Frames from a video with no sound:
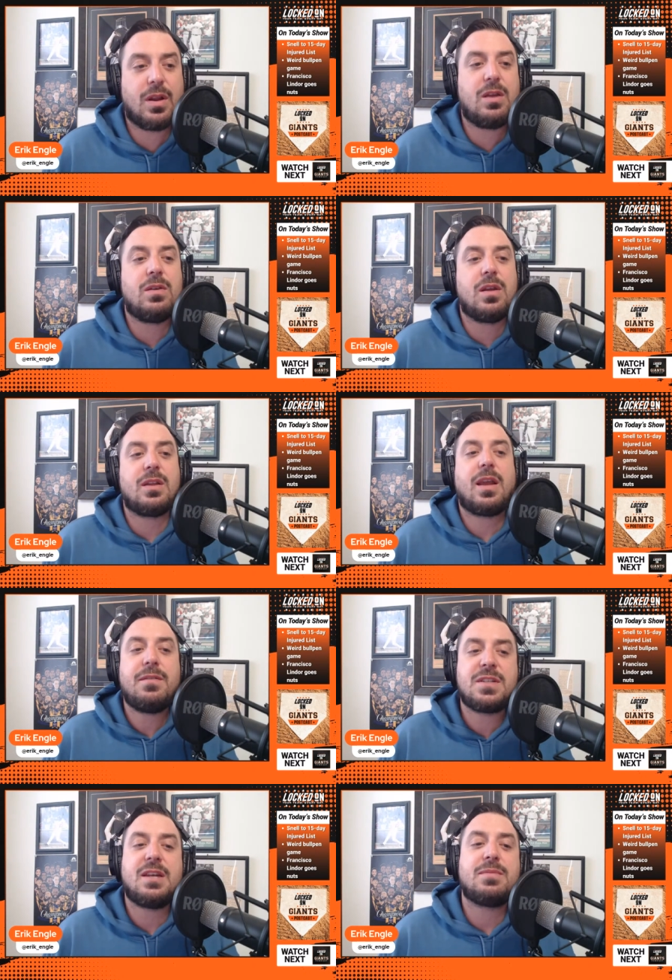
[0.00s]
It
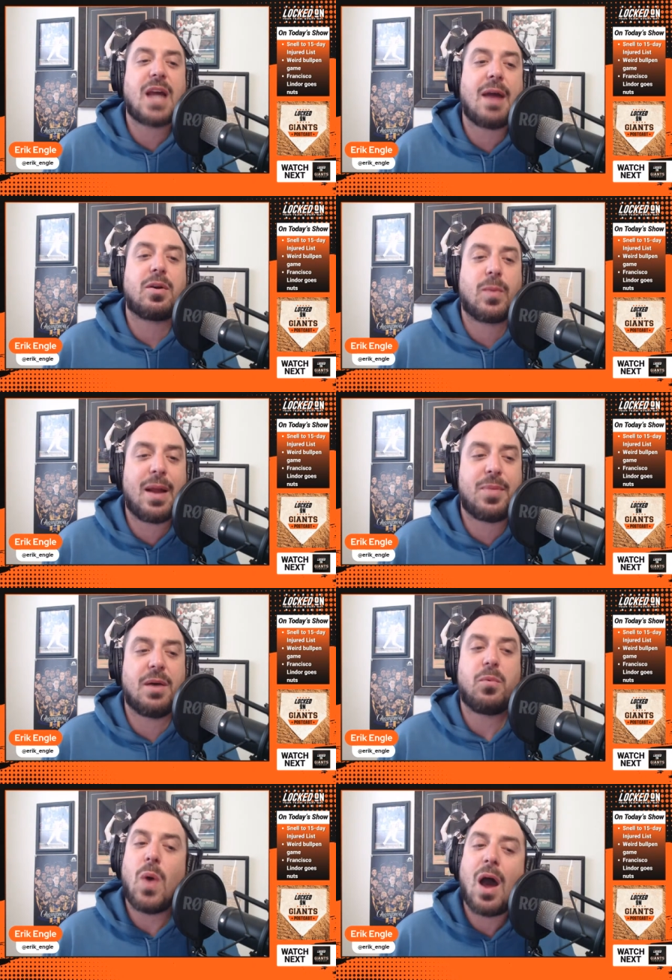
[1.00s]
gives him time to ramp
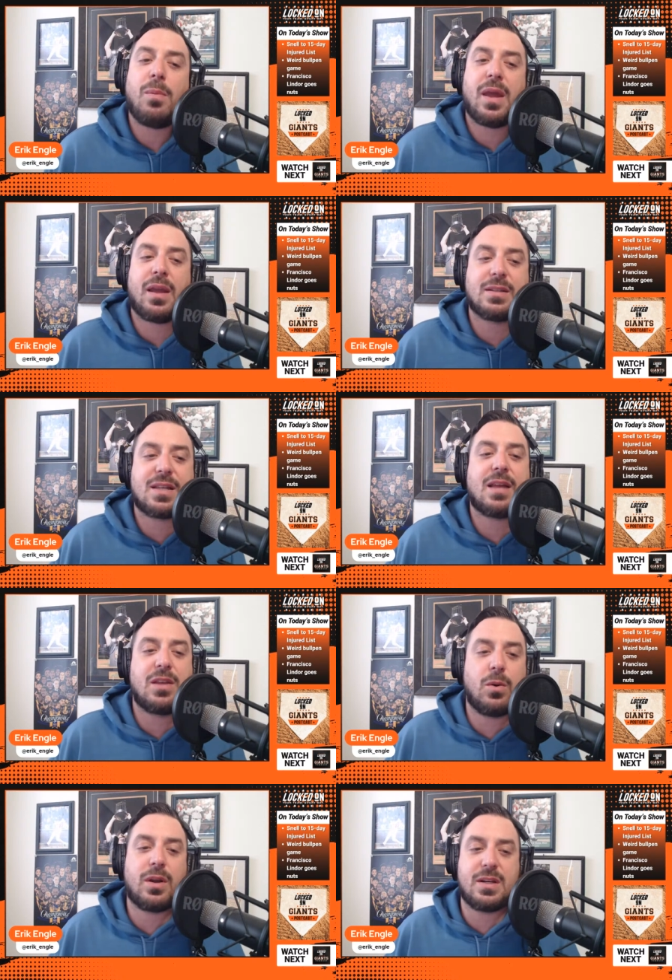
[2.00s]
up while being inside
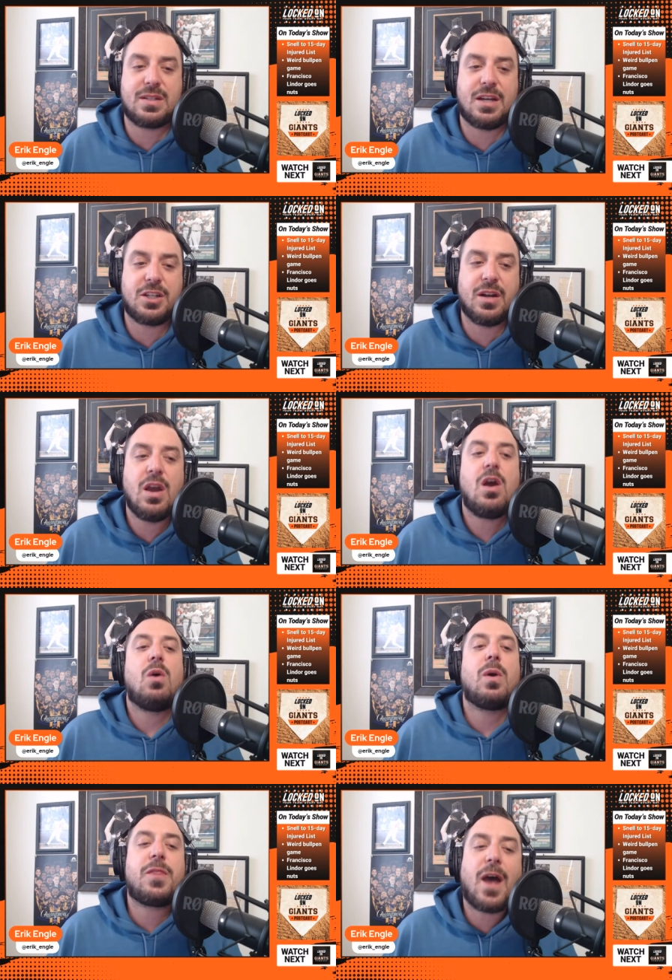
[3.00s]
the organization
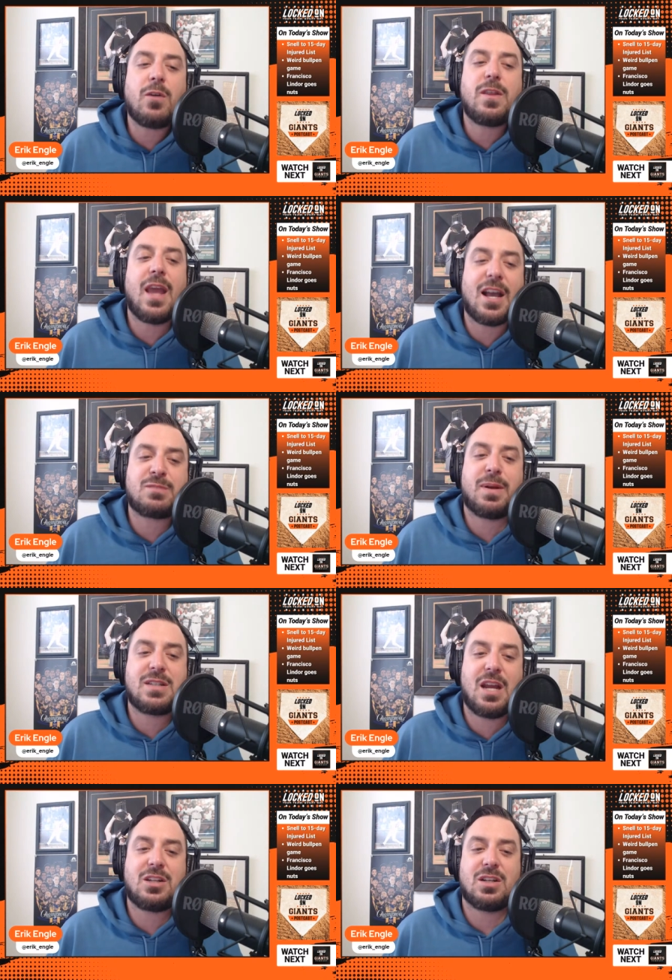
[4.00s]
without the
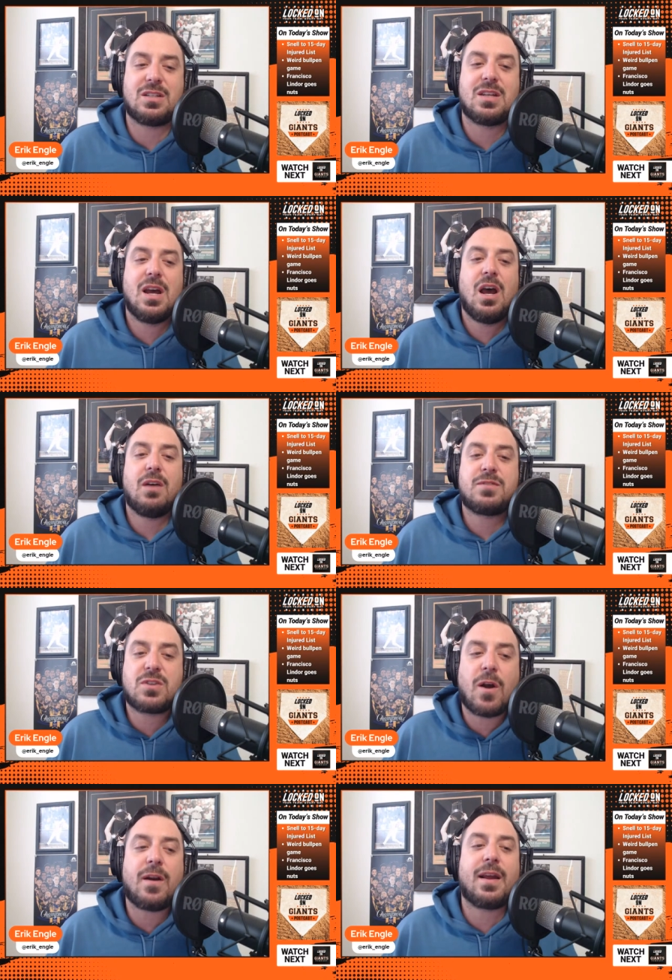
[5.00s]
expectations of
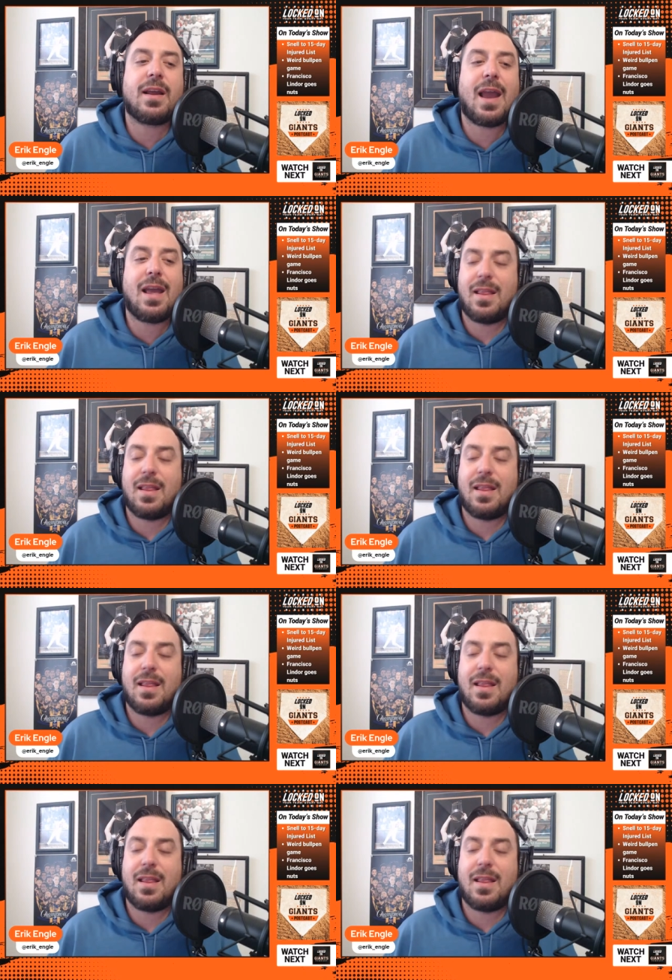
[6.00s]
starting,